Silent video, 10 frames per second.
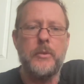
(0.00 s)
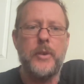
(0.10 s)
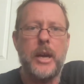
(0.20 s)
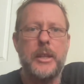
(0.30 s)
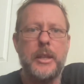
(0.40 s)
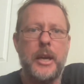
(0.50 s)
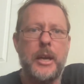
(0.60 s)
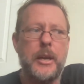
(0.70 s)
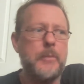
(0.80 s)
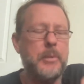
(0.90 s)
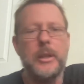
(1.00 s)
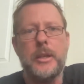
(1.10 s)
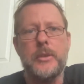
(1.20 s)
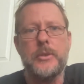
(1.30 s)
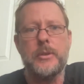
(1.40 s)
had the
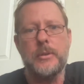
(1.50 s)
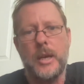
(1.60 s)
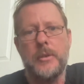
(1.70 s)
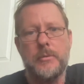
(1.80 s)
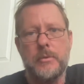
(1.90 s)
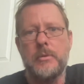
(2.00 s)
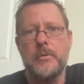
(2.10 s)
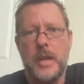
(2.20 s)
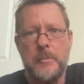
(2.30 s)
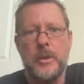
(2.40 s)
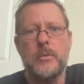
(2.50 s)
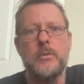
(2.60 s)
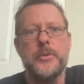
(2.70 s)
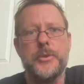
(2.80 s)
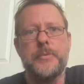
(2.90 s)
ability to do that through
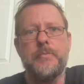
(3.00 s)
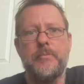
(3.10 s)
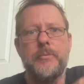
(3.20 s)
chemicals,